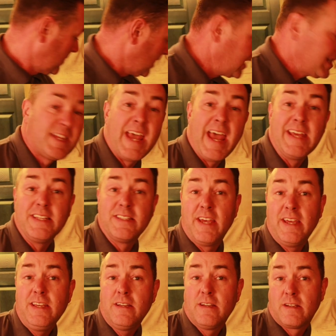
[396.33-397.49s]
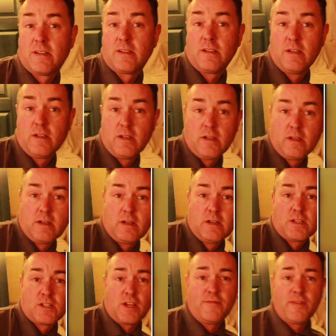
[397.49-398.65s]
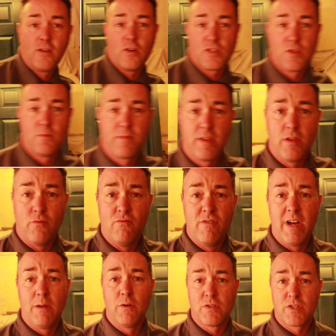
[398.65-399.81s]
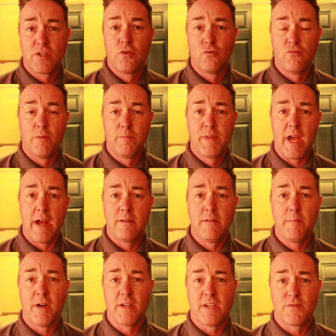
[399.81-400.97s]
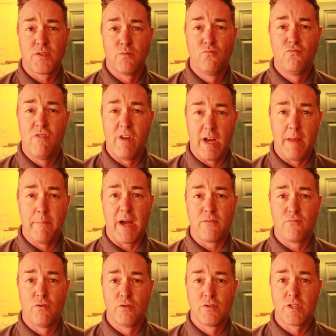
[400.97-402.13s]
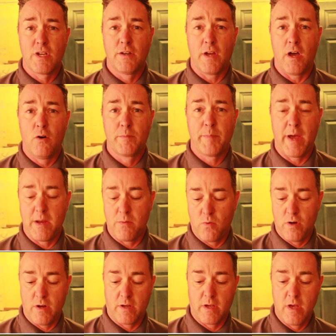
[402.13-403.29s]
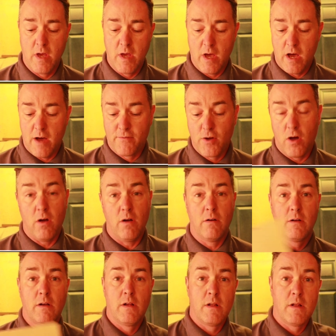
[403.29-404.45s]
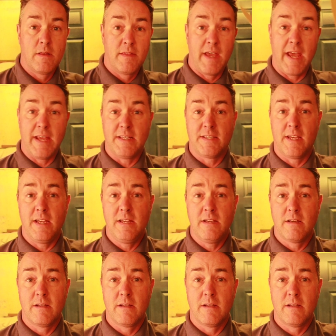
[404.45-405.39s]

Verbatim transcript: is the eighty, so if you've got something that really wants a good rub down, you might have some really bad runs on old paintwork. I've got the eighty